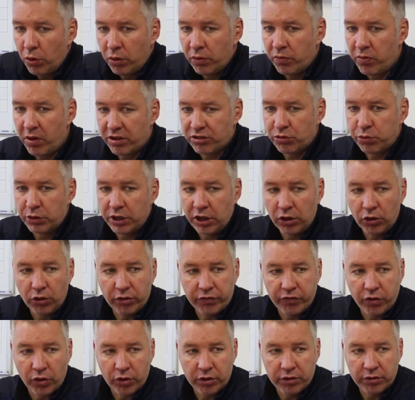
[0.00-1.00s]
Well, that's what you
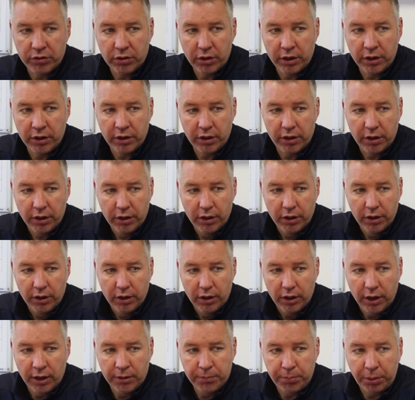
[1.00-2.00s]
look for in, in
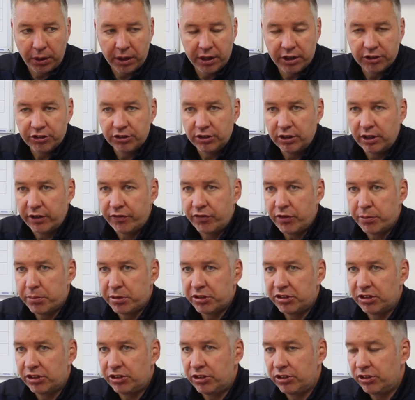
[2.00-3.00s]
in players in different
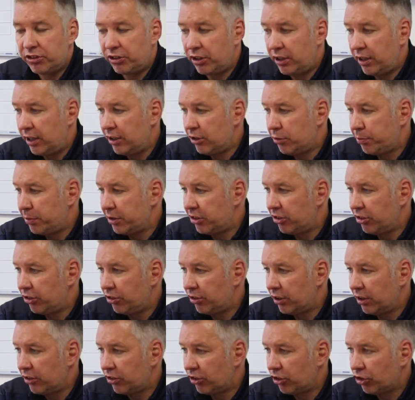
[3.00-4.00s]
positions. In his
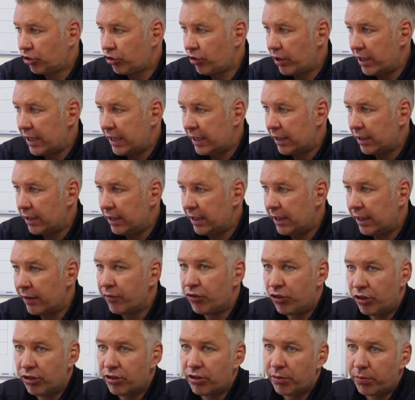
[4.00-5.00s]
position as a striker, he
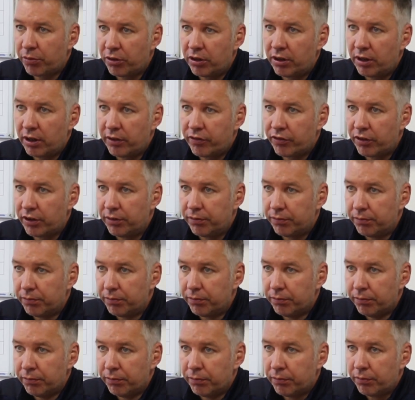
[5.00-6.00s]
gives you something different.
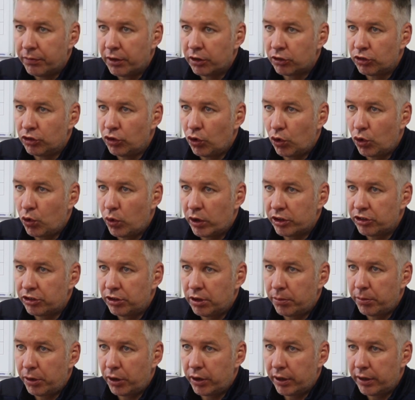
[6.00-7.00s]
There's no
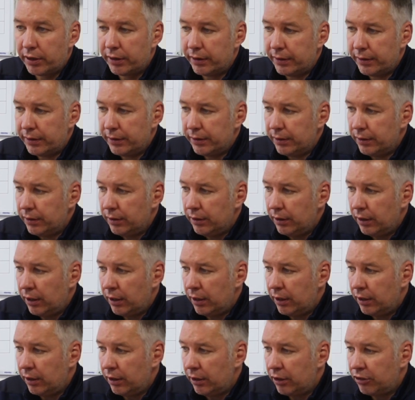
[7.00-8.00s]
question about it.
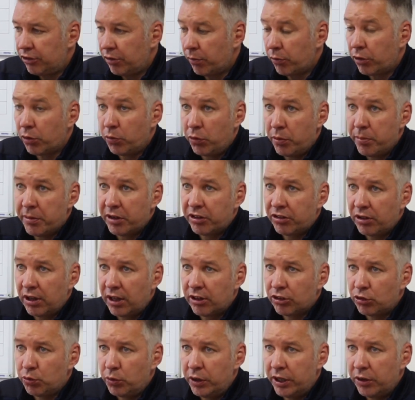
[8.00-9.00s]
And something we missed
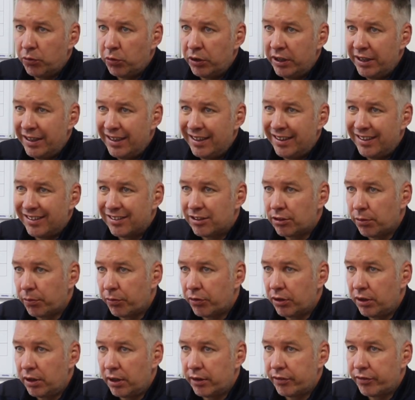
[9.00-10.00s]
last week, we needed
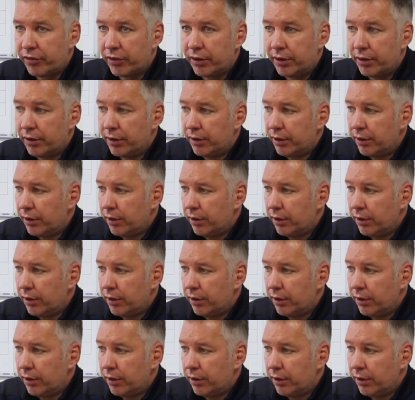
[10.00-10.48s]
something different.